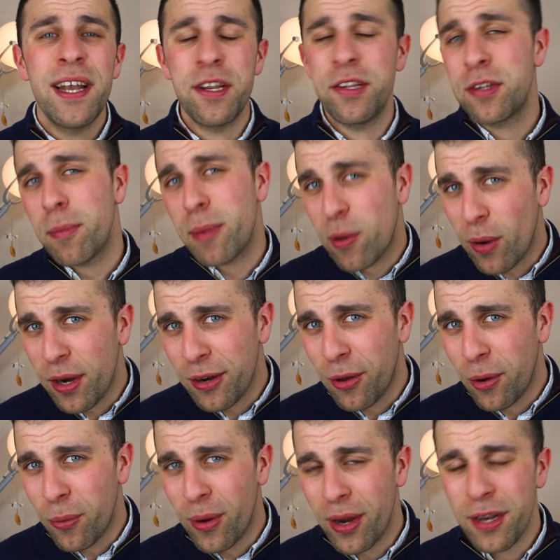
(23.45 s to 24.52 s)
It's gonna be quite a
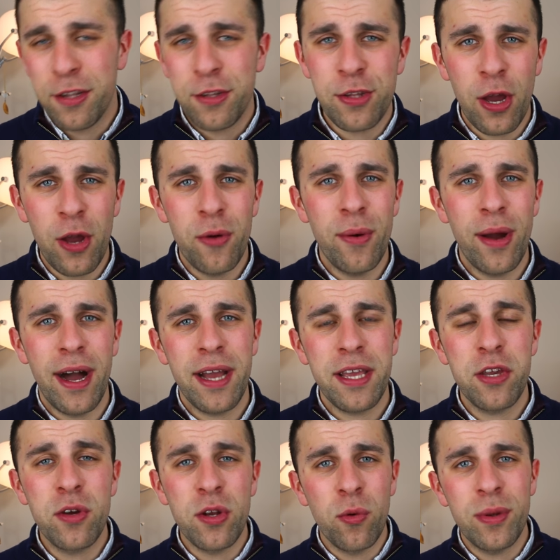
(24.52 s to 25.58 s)
long one, so uh,
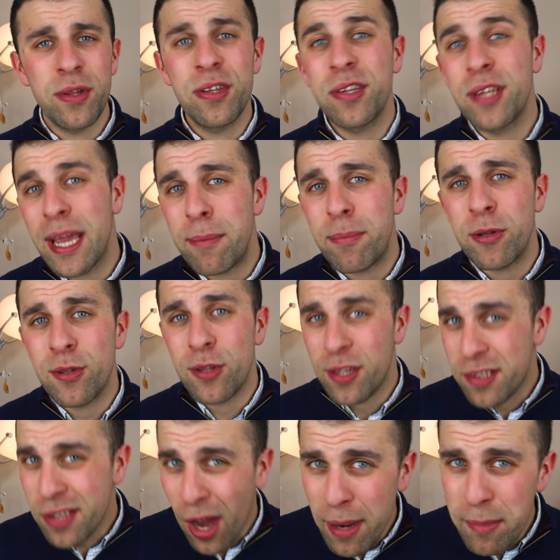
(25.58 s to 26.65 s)
you can always skip to
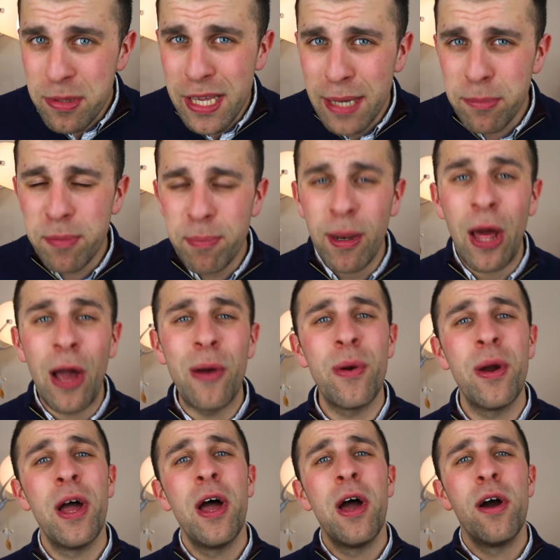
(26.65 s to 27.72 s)
the timestamps
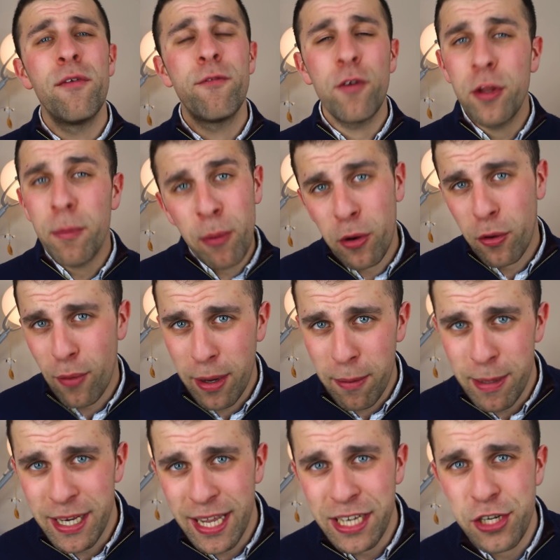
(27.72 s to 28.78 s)
below for the book
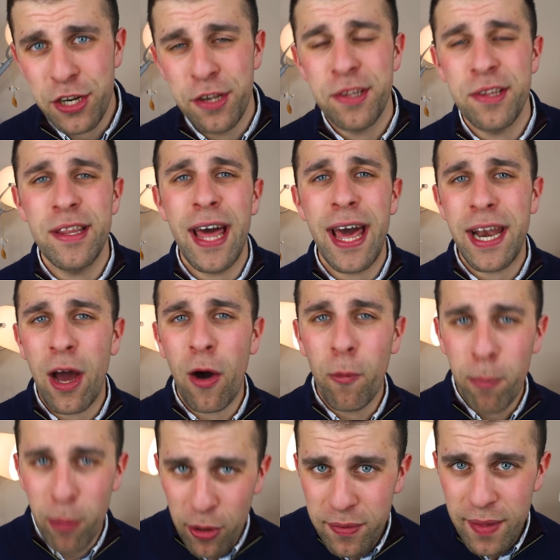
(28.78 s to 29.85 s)
recommendations that I'll
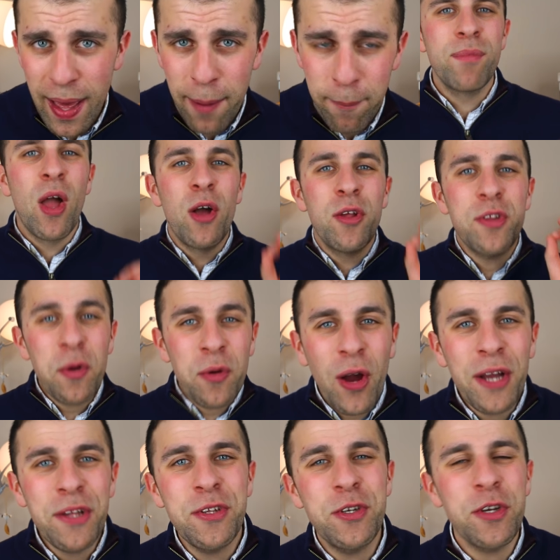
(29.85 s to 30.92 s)
put there. So
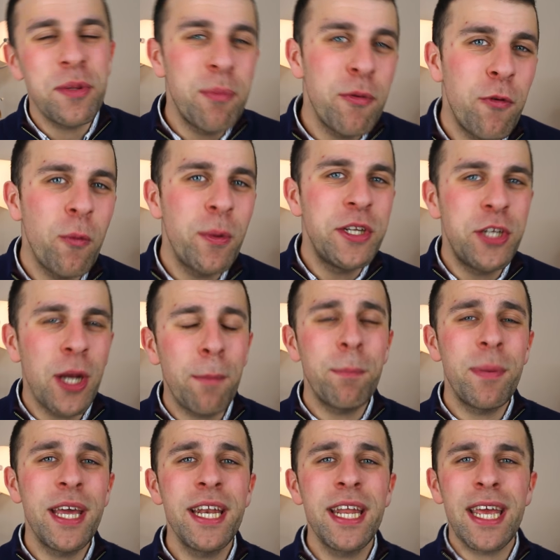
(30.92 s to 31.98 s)
guys, just before we
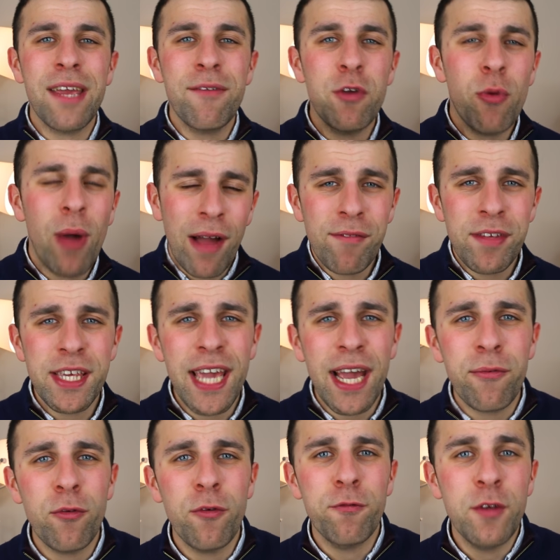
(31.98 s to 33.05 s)
jump in, if you haven't
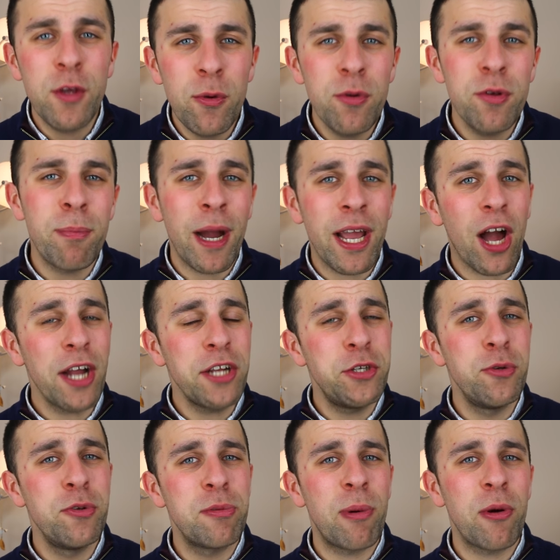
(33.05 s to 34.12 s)
yet reviewed my
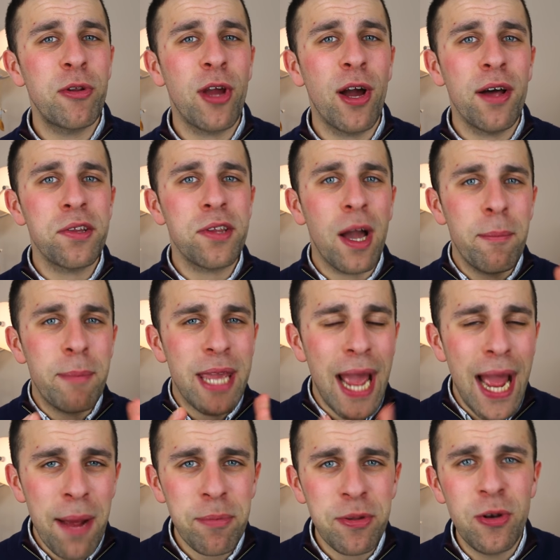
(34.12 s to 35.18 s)
iTunes podcast, I'd be
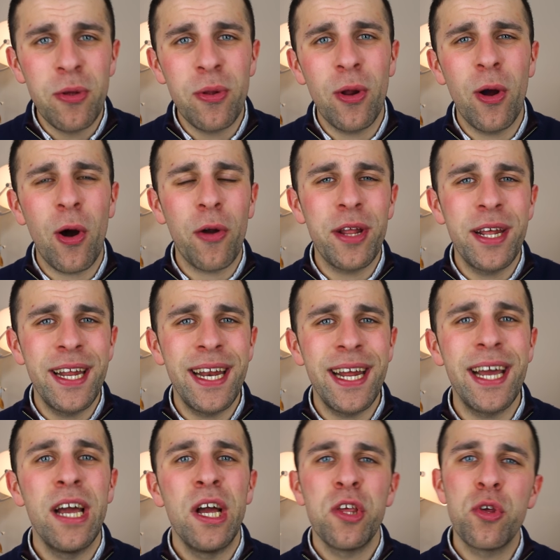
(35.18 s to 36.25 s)
absolutely honored at
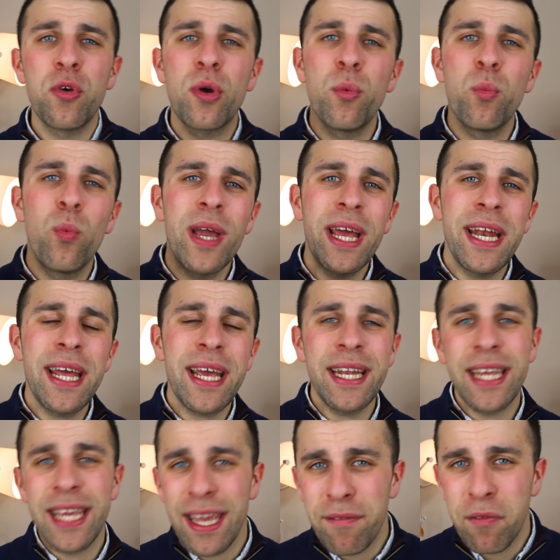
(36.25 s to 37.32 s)
it. You can win in
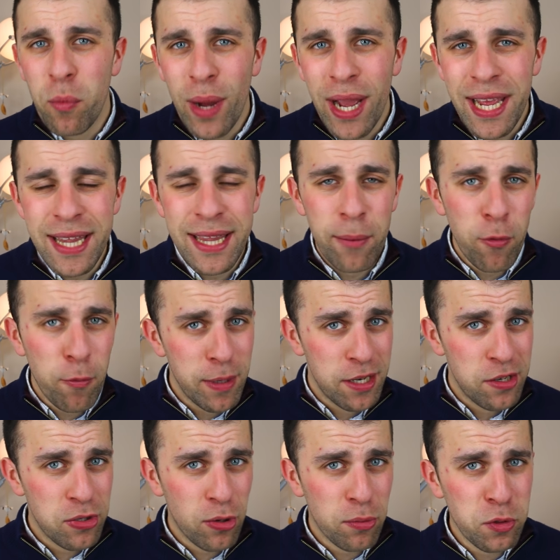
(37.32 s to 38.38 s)
the giveaway that will be in
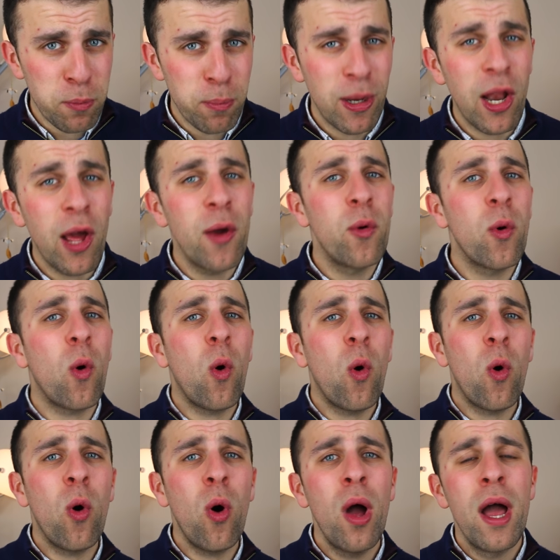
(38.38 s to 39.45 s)
the description below,
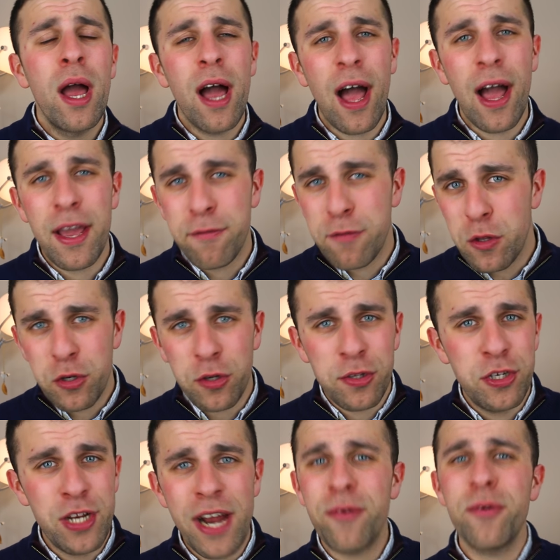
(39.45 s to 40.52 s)
or uh, if you're
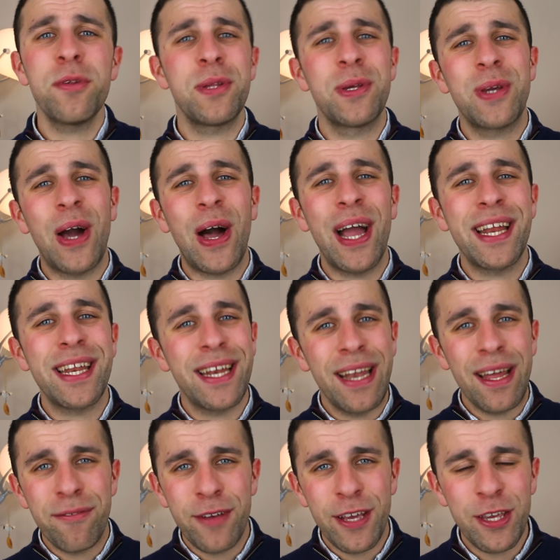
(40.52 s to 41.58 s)
just generous and kind and
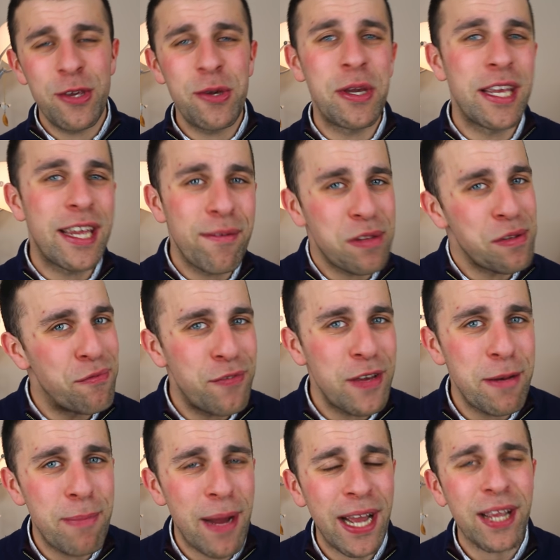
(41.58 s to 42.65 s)
loving, you can give some
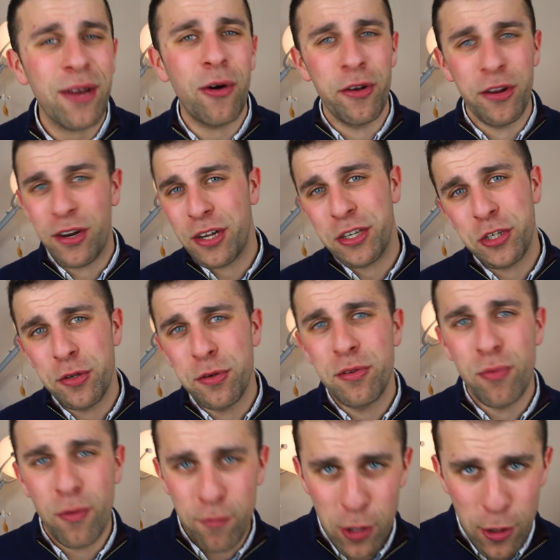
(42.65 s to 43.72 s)
feedback on an
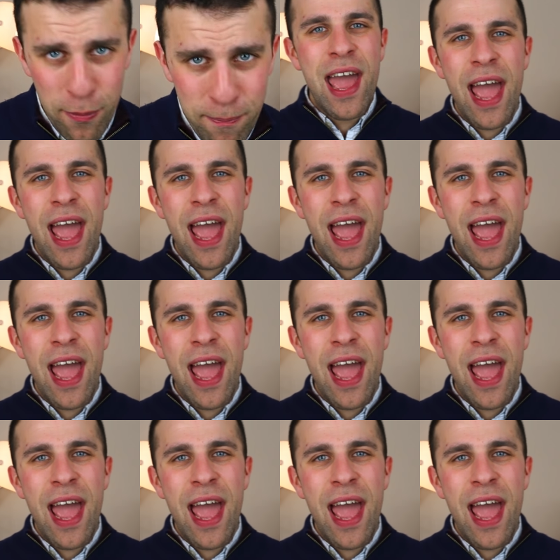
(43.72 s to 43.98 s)
iTunes review.